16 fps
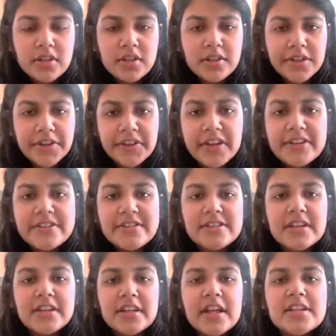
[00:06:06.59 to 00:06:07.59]
regression
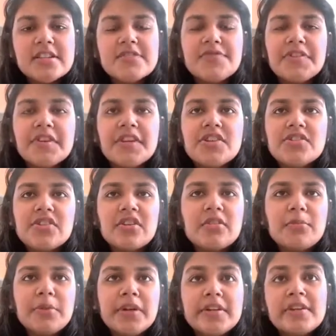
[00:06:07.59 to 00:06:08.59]
and
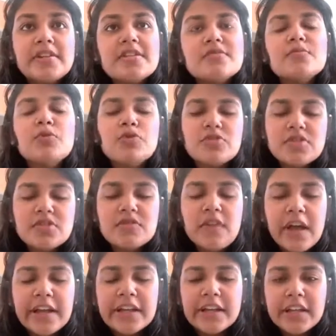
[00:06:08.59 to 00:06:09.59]
classification, but it is most
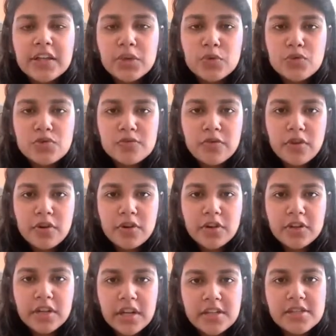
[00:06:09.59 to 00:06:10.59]
widely used for
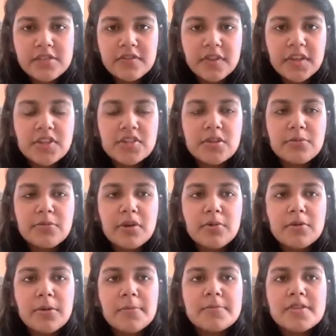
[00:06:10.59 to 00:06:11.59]
classification
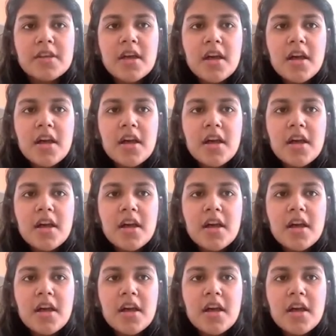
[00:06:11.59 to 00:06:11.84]
problems.